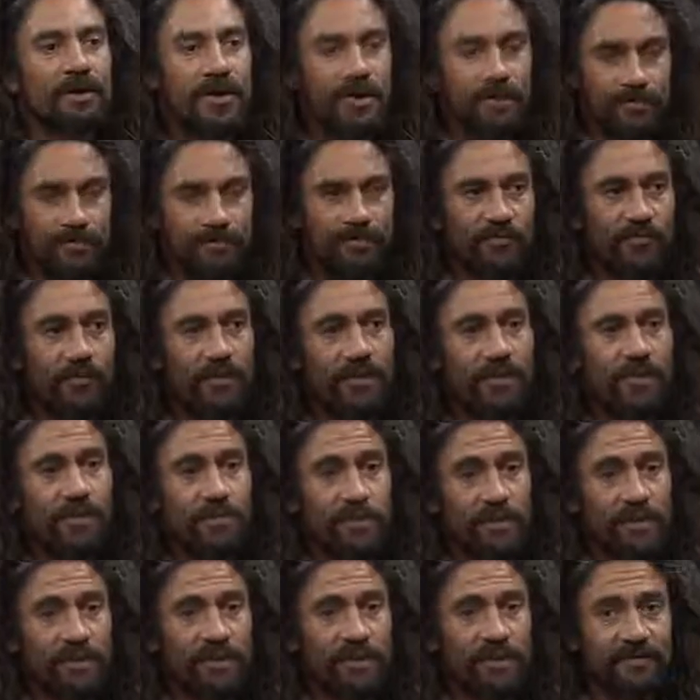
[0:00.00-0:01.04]
Yep, from the
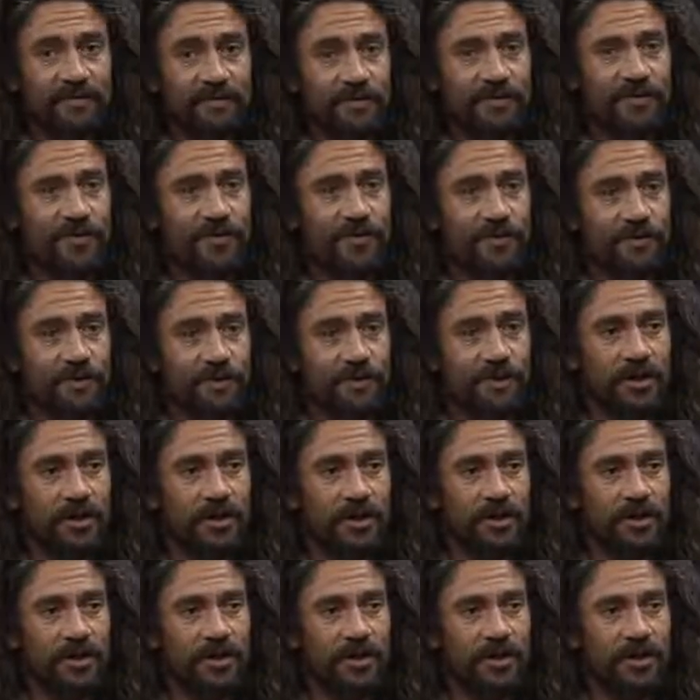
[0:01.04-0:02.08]
27th to the
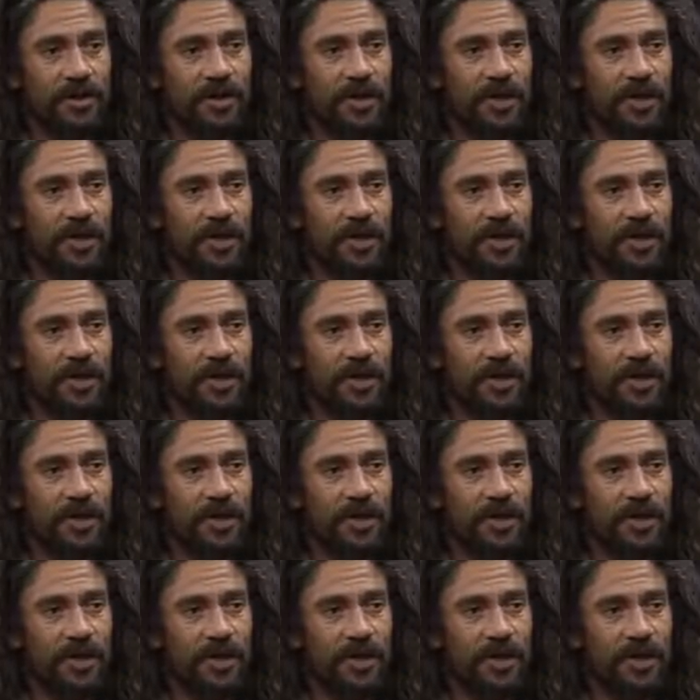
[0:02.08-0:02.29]
30th.